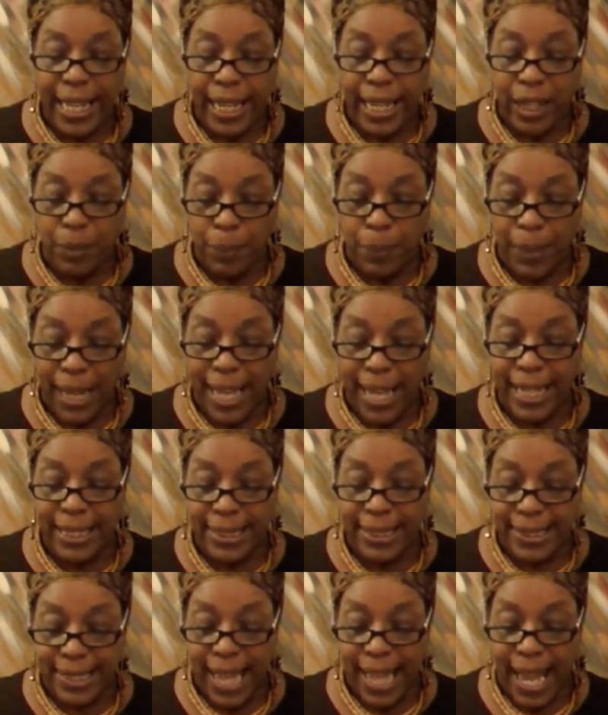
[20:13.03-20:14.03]
in
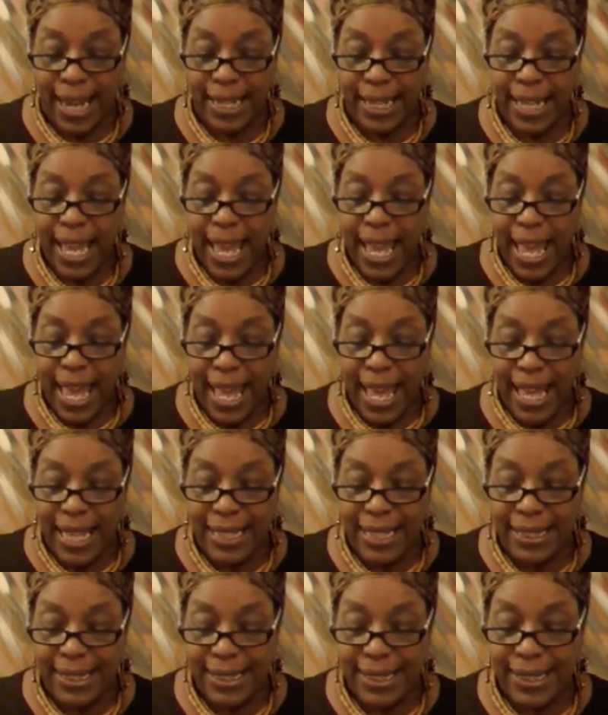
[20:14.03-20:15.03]
plain sight
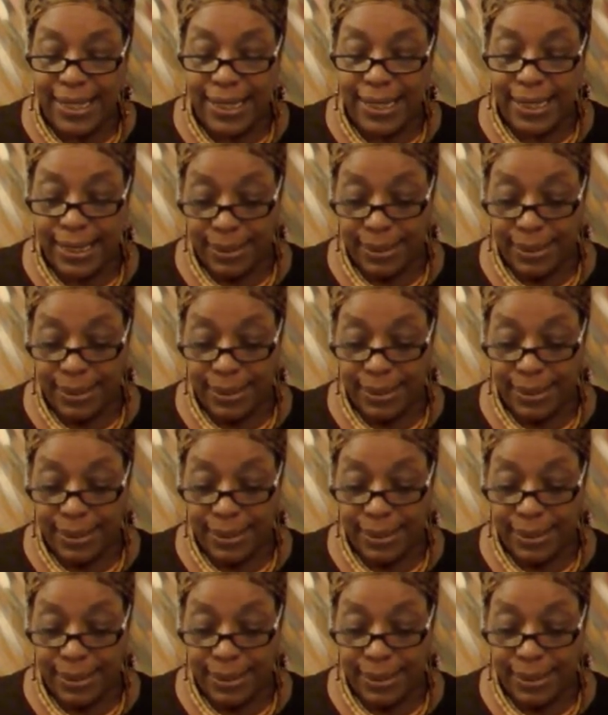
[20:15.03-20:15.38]
as